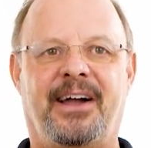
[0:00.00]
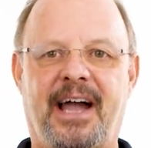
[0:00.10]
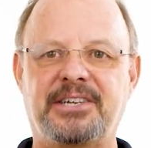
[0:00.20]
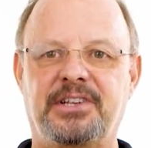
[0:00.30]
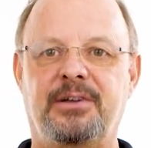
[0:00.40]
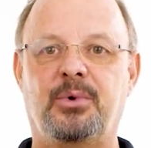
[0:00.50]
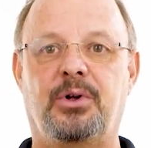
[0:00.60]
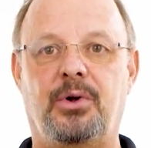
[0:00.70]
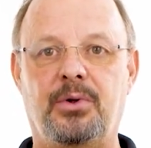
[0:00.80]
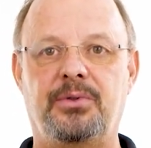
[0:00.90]
actually will
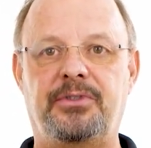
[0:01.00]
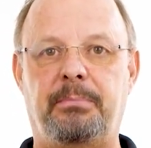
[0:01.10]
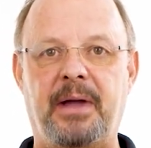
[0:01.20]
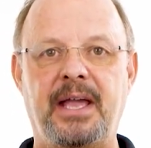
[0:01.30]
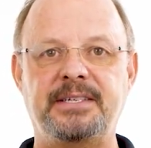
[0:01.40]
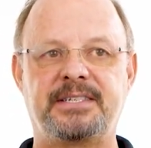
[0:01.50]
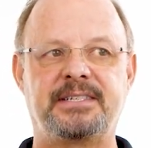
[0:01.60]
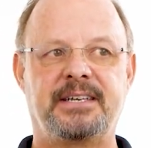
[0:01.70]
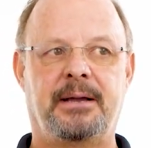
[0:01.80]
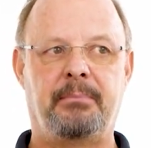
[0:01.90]
hold the
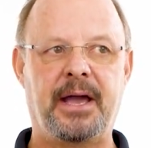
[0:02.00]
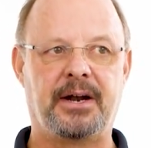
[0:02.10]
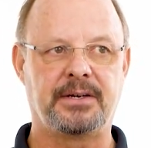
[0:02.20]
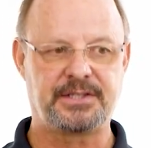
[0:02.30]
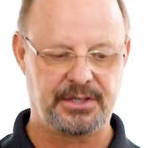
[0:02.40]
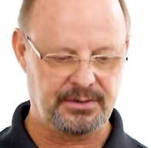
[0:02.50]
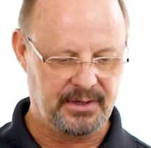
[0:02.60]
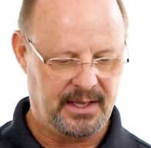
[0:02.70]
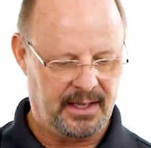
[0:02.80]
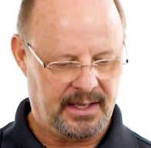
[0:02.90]
paste better. So